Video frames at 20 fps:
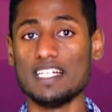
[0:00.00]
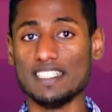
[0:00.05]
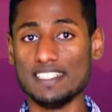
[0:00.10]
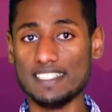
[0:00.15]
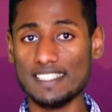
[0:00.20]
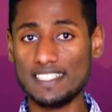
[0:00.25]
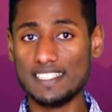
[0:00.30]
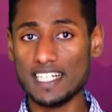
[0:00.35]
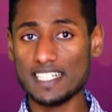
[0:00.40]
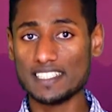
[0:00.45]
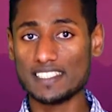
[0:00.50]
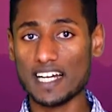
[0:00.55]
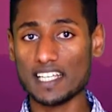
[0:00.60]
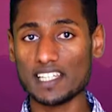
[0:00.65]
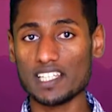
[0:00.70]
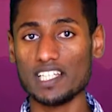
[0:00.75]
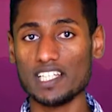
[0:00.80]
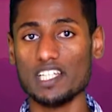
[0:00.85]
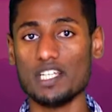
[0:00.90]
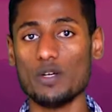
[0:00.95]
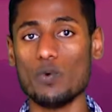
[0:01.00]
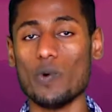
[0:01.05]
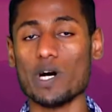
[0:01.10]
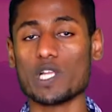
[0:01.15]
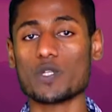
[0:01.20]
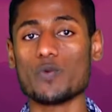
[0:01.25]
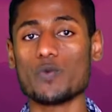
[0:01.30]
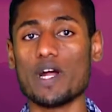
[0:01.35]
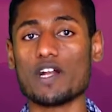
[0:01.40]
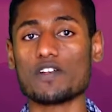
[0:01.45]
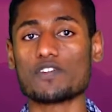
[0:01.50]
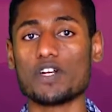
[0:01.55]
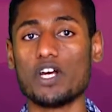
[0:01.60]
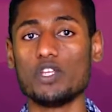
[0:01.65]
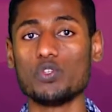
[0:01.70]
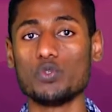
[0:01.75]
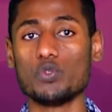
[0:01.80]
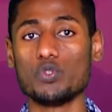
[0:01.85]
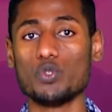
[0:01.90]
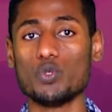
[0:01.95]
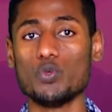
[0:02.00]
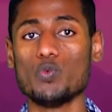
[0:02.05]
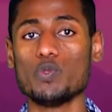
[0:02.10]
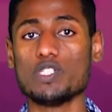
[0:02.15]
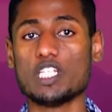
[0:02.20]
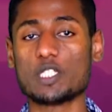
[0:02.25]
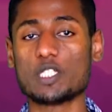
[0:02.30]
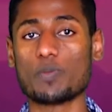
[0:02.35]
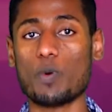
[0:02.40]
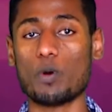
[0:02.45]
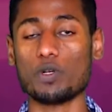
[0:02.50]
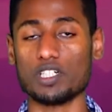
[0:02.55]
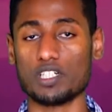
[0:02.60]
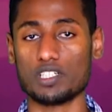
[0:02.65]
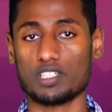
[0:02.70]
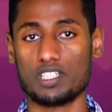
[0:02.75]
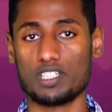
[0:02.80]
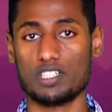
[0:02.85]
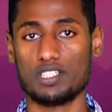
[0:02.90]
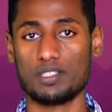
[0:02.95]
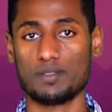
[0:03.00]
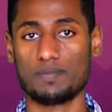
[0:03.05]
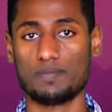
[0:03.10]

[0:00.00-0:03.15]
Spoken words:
This is exactly what we are trying to do with this project.